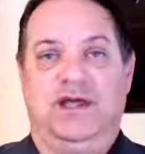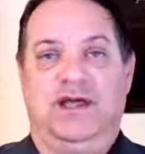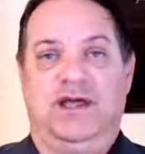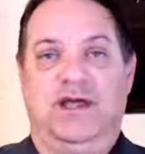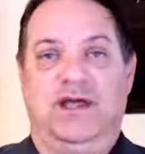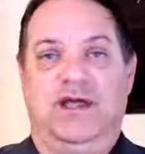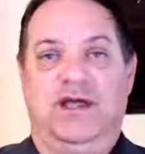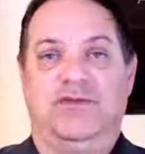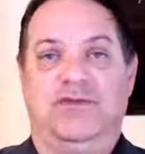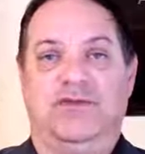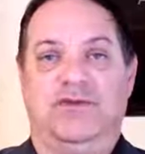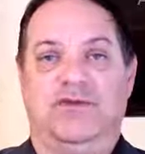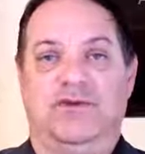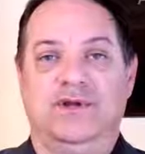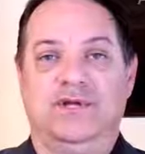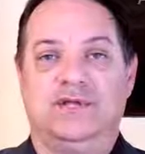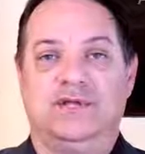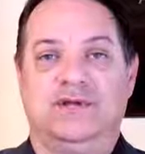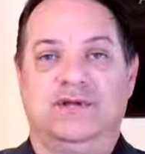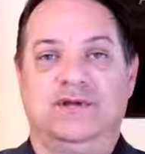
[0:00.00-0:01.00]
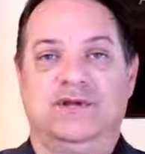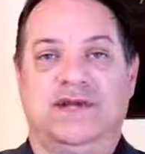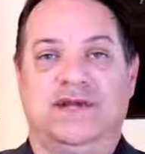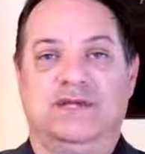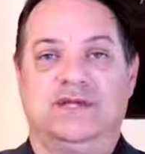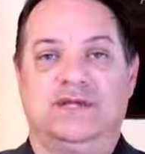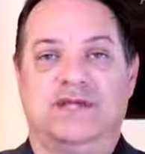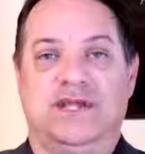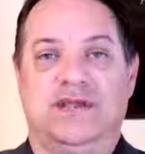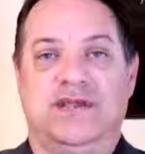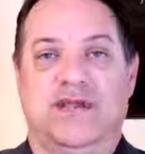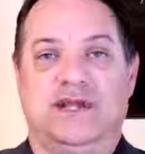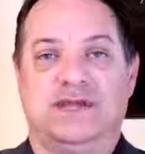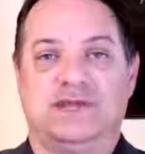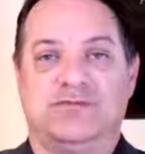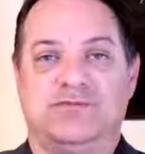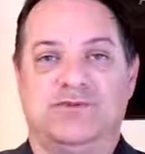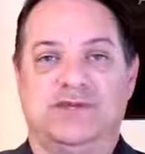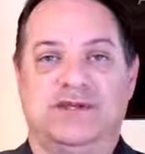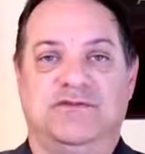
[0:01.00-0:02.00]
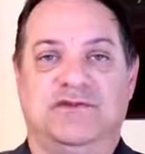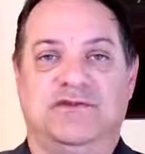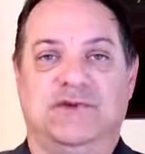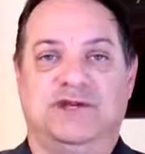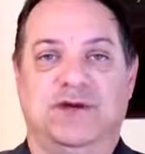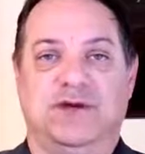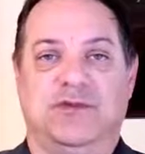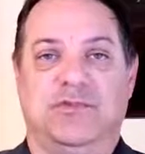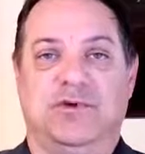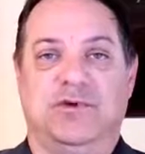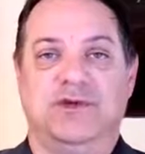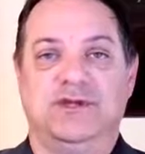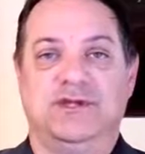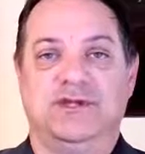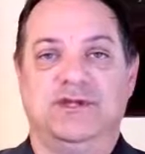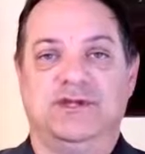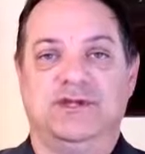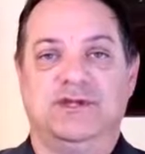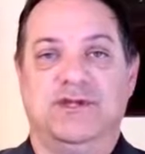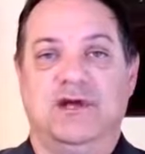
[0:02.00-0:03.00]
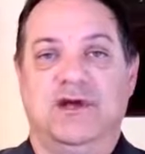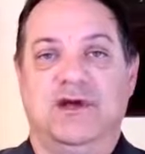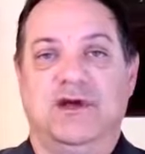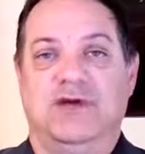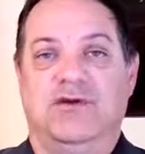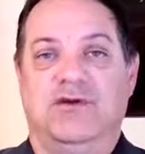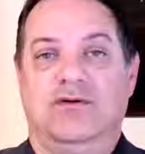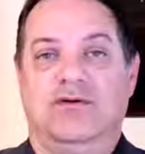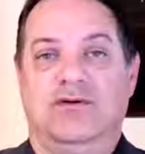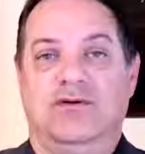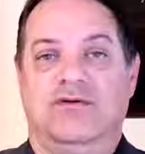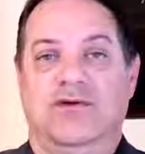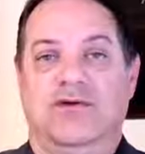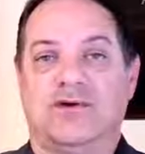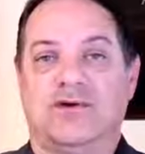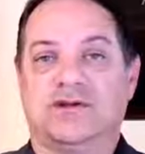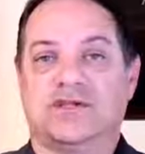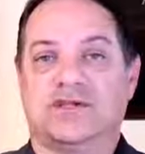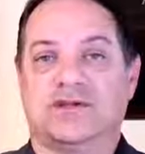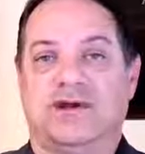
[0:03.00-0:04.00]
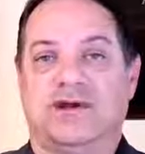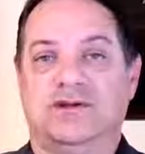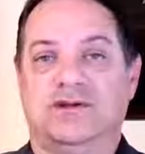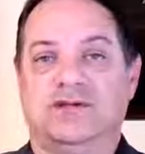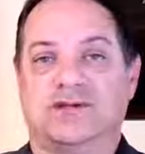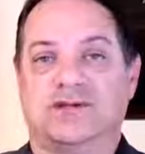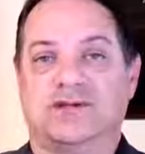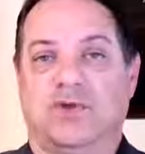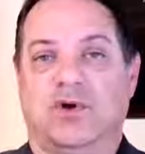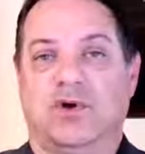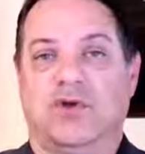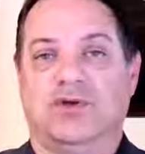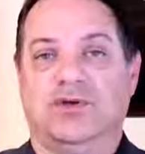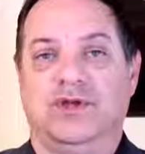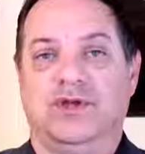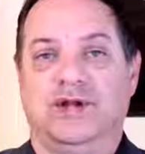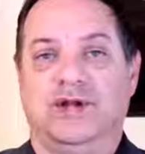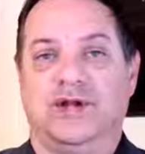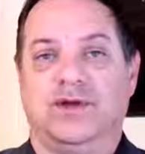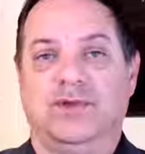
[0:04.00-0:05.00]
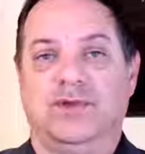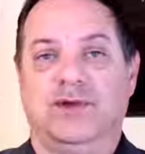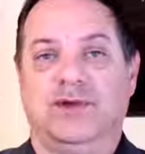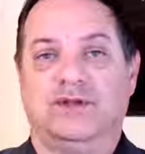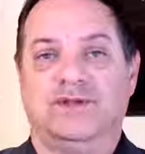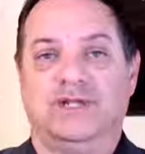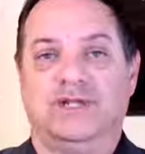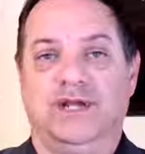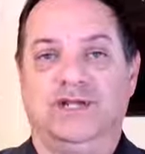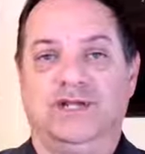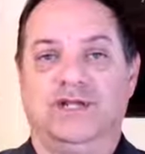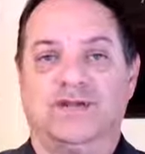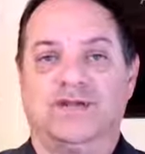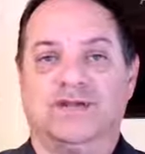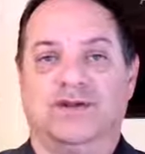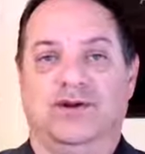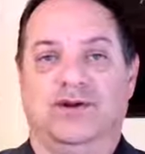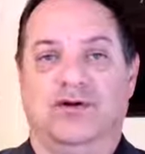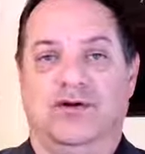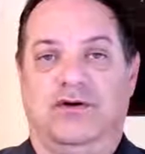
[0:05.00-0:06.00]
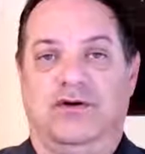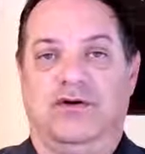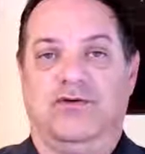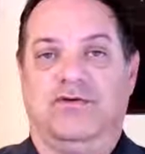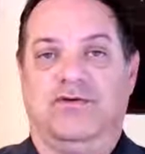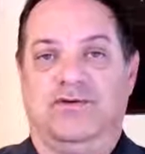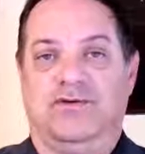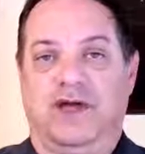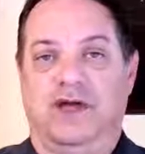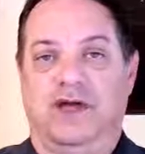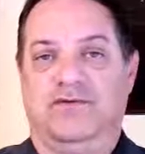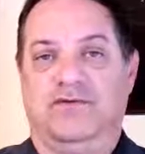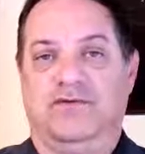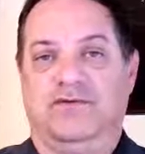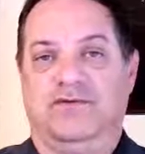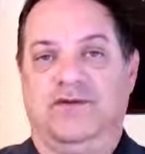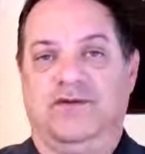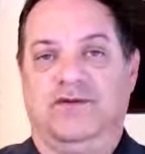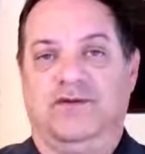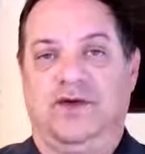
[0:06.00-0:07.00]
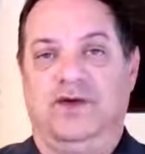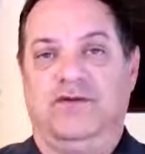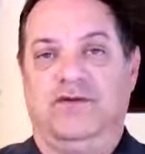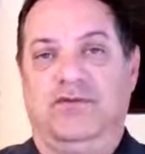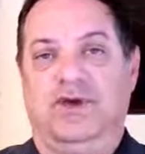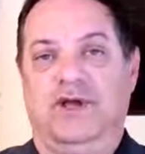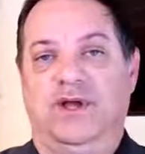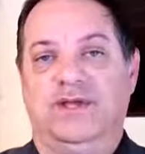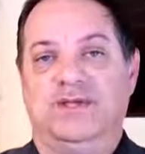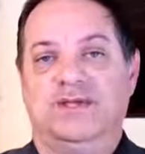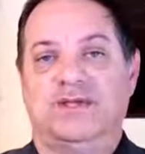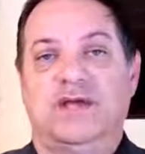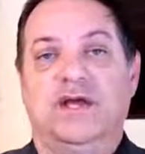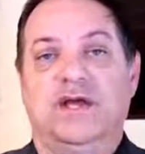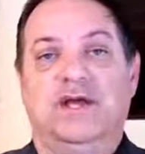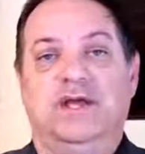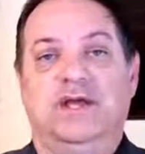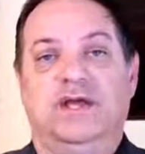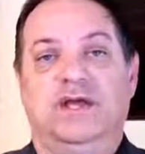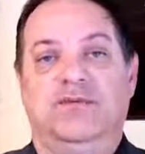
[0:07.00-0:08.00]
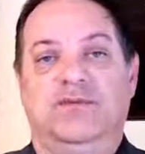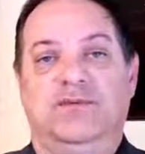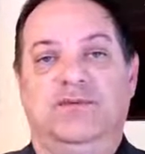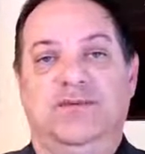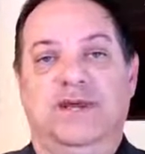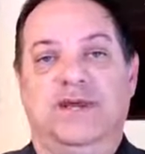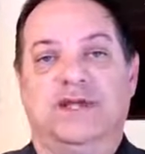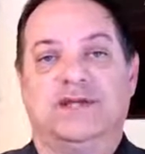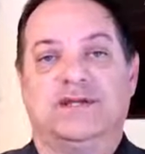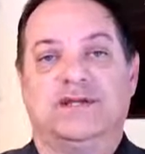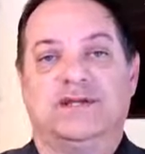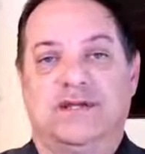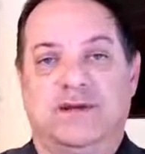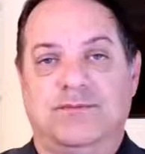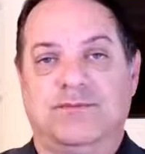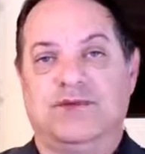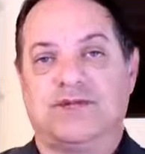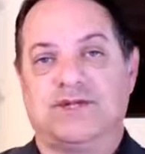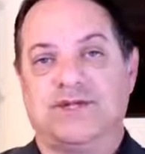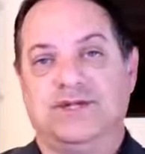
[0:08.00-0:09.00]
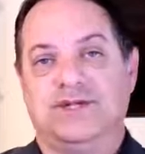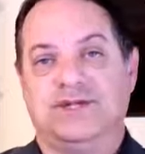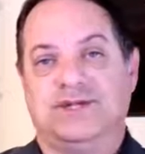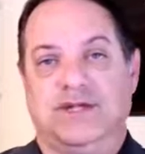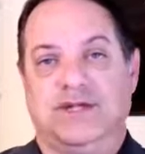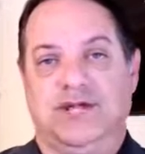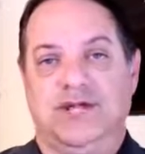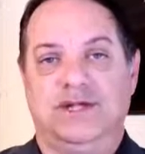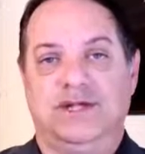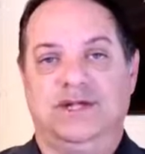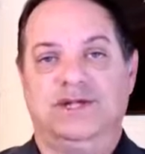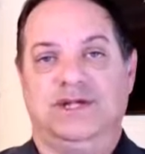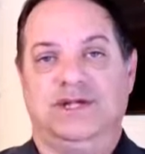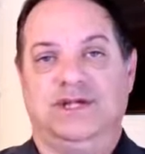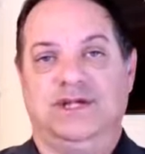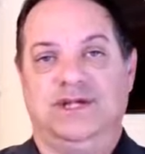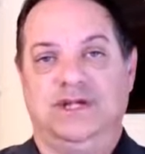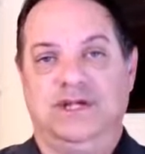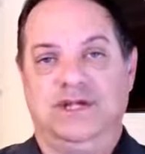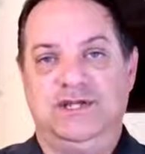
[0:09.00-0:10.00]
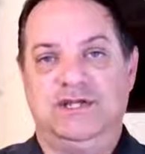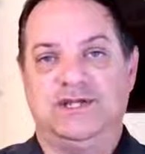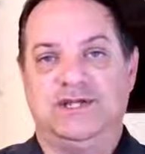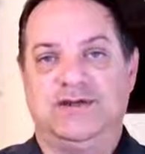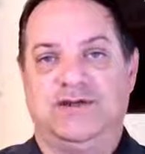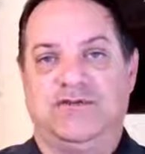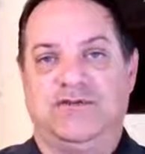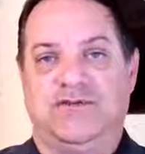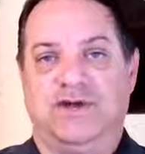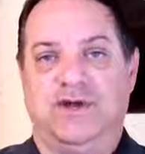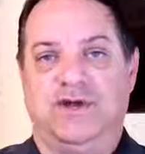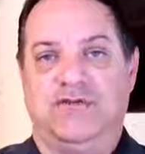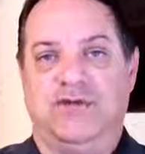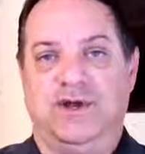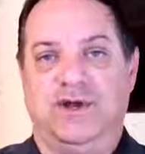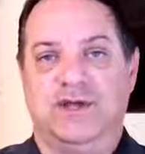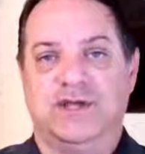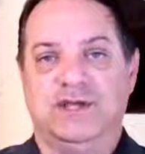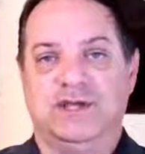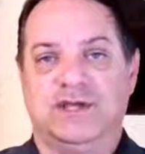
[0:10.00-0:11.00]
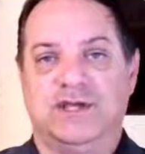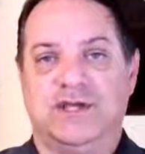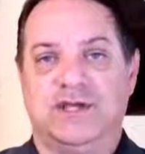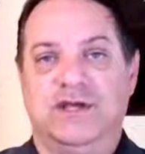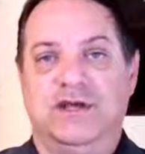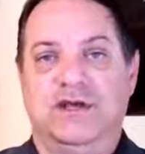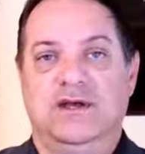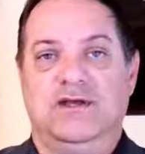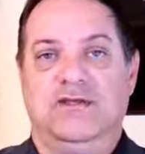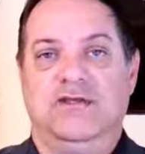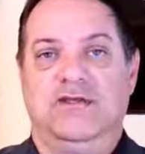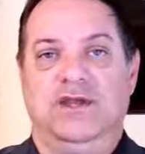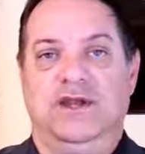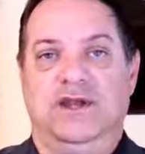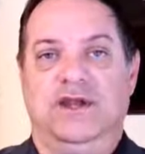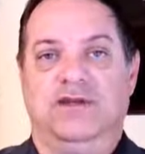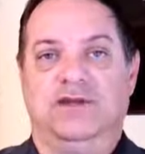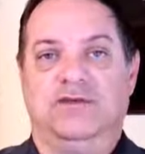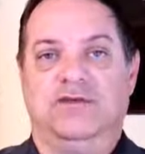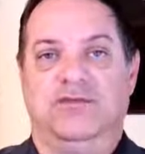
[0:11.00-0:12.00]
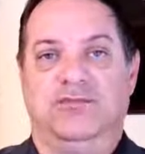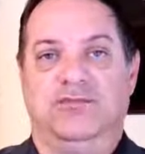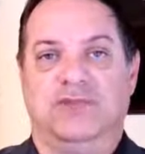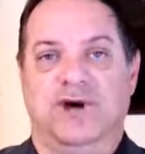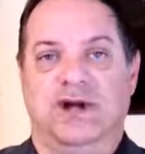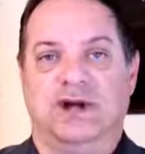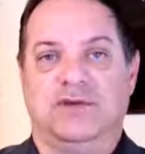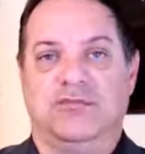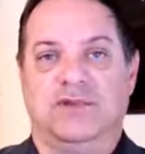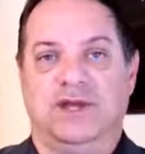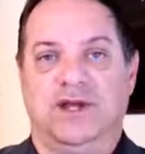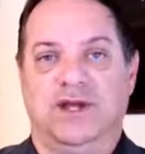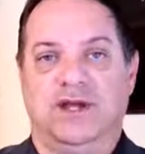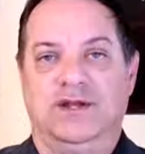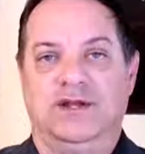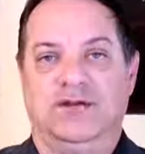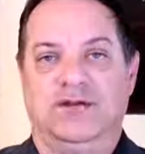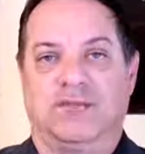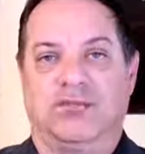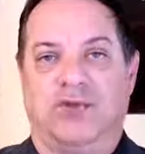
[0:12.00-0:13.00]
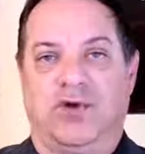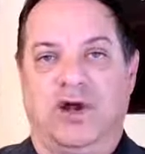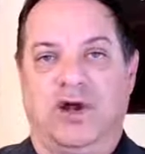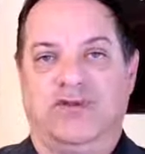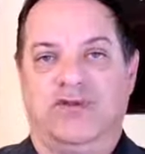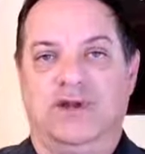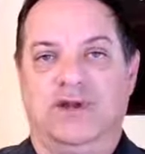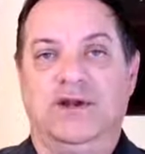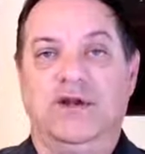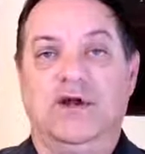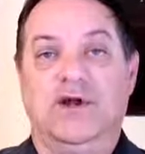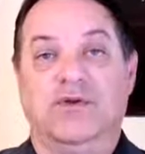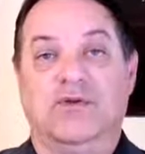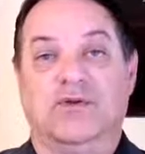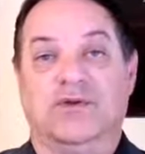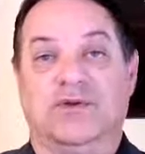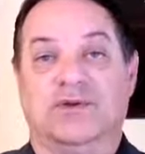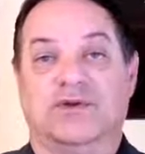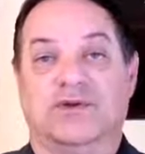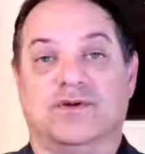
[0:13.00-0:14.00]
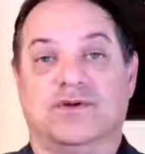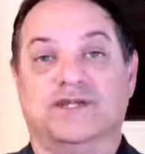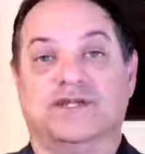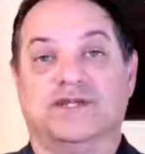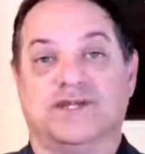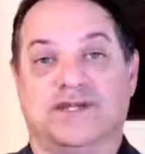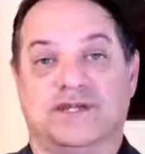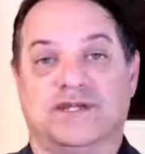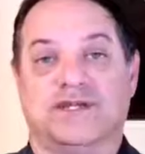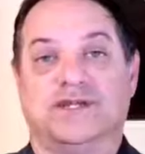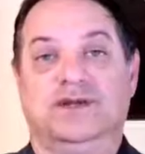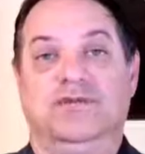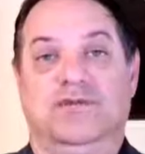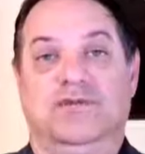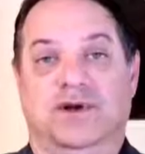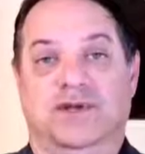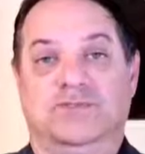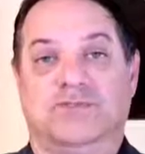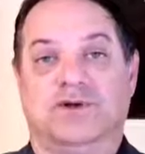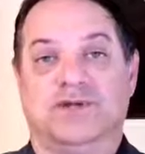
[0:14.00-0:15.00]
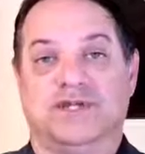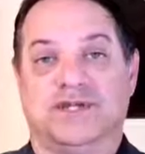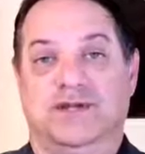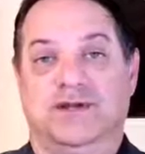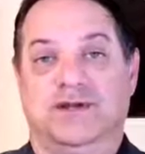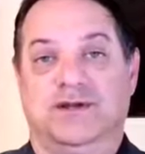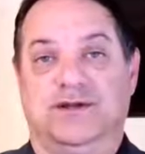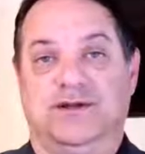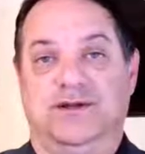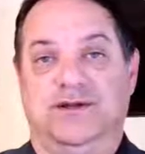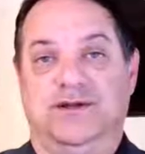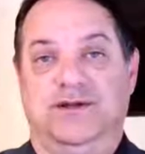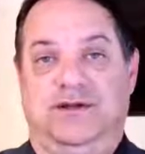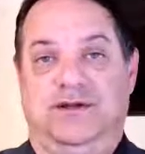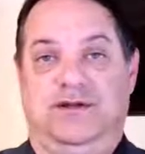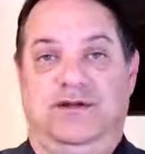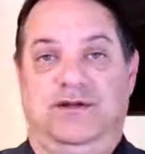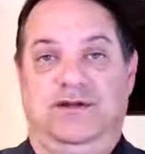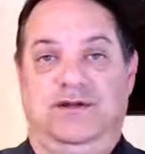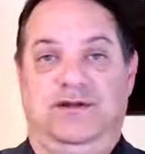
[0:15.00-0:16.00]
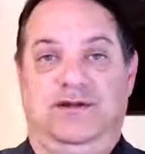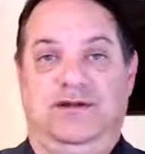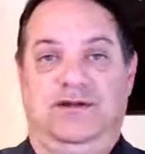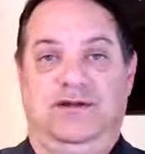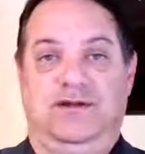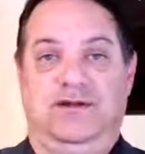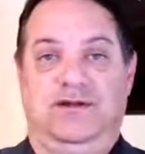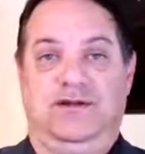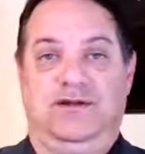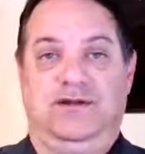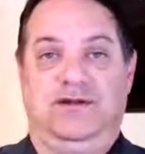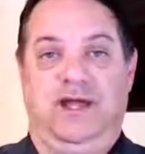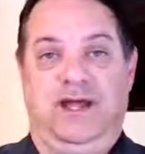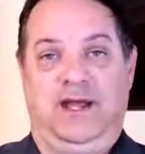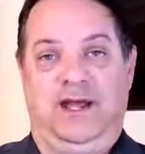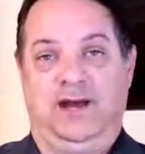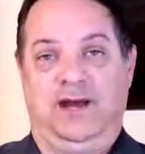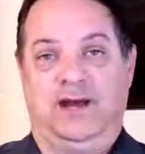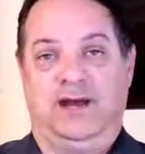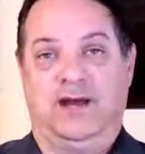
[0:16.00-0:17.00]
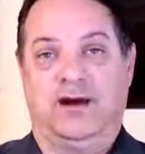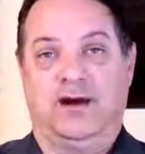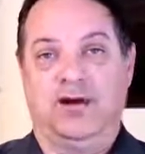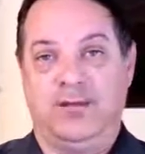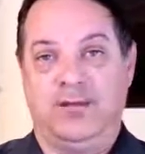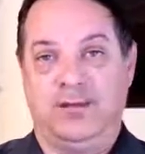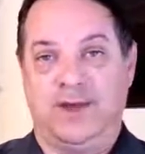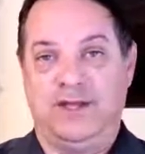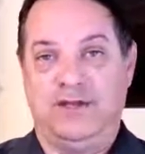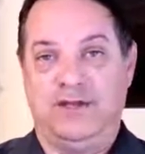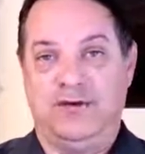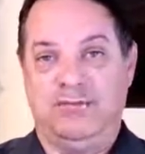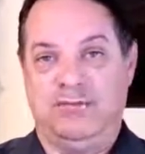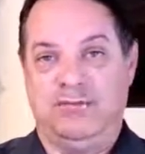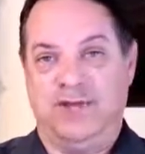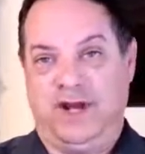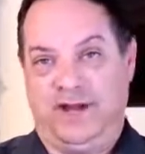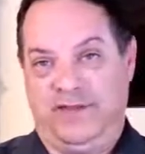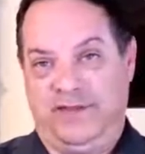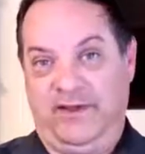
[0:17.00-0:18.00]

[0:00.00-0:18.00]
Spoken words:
And the reason I say that specific number is we focus on small incremental changes on all 5 of the 5 ways. If you make a 10% change in each of the 5 ways, then your bottom line, your profit, will increase 61%. And I don't know about you, but I